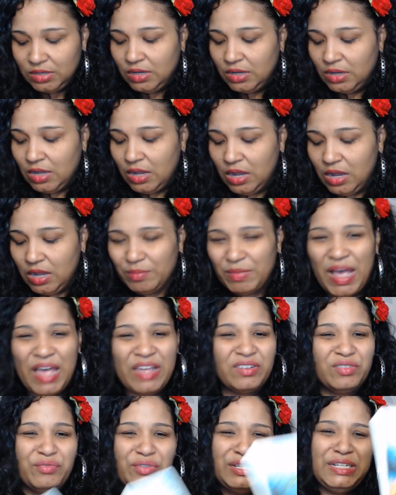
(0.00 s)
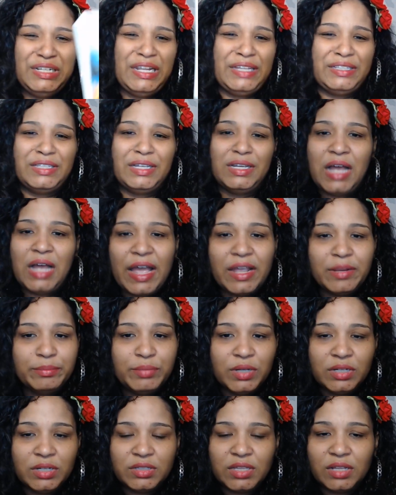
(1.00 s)
I don't really like the
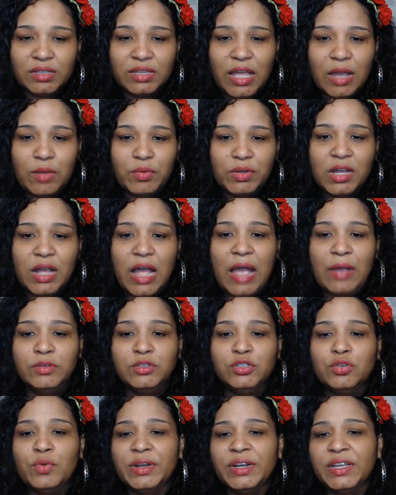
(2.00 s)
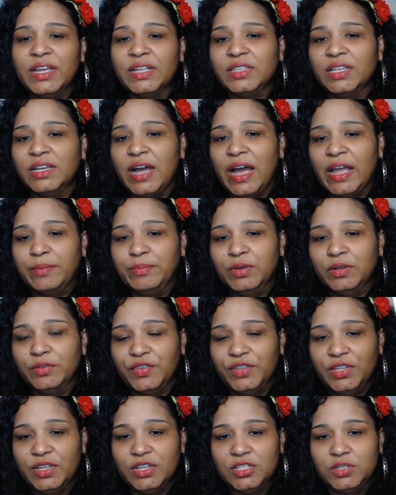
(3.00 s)
guidebook that one. I do want to get the guidebook
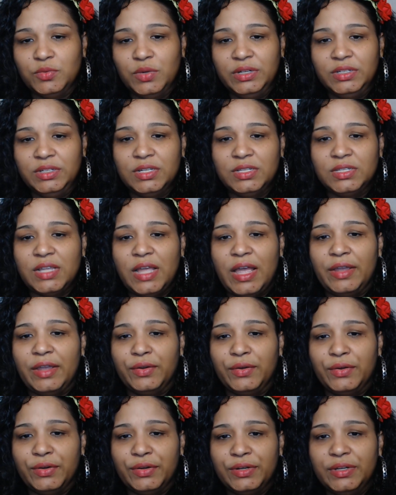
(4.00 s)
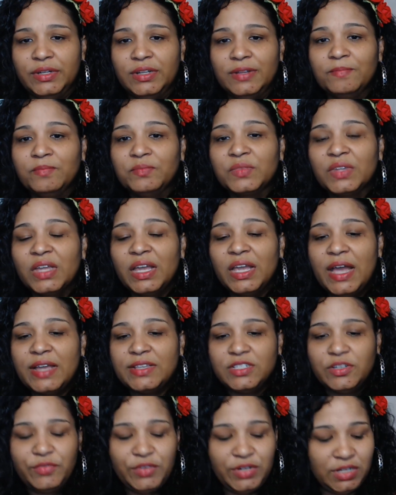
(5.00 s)
for this one because I heard it
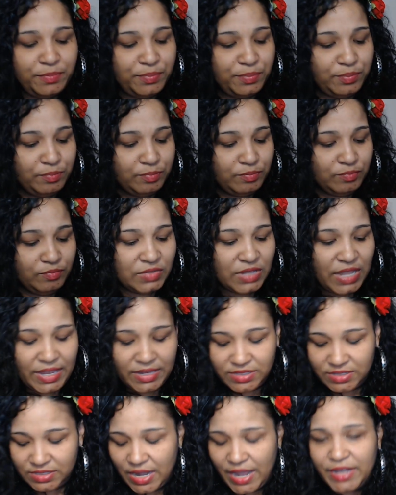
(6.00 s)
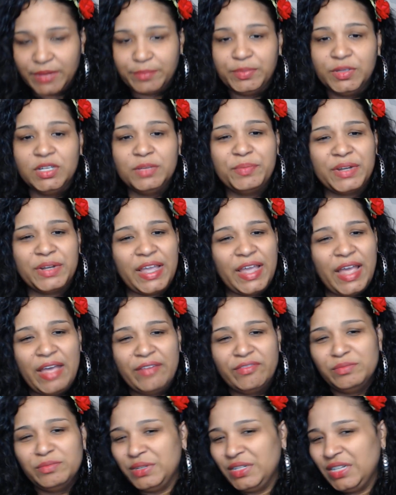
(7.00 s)
has a really nice guidebook, but I
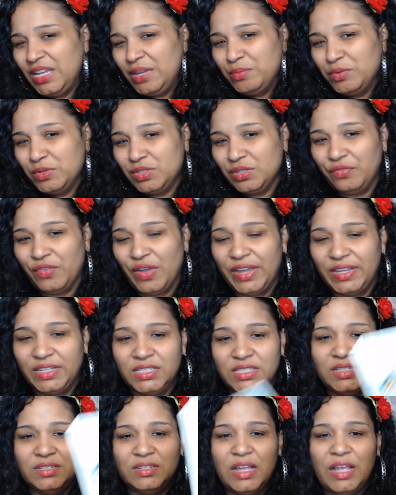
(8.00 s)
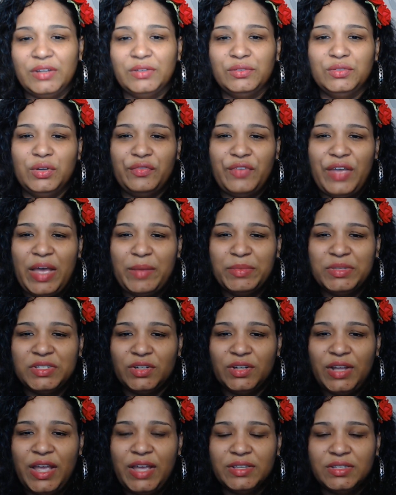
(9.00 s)
haven't been able to find it. I don't know if
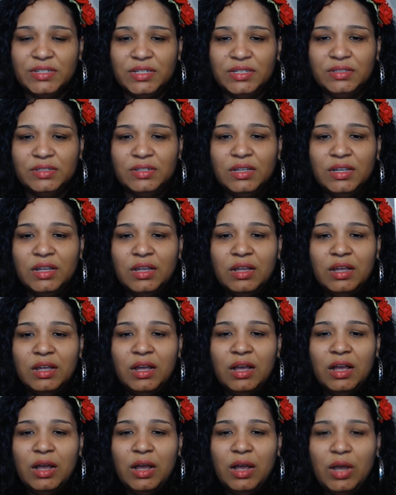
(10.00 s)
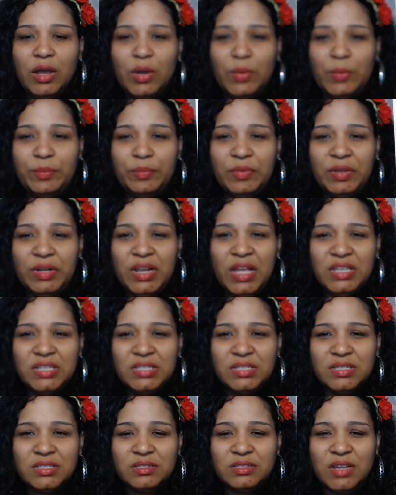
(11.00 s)
Amazon has it. It has
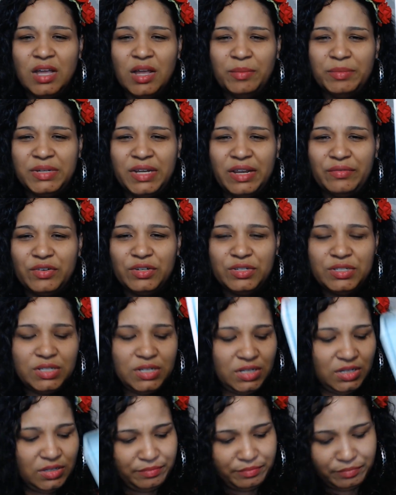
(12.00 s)
some diversity.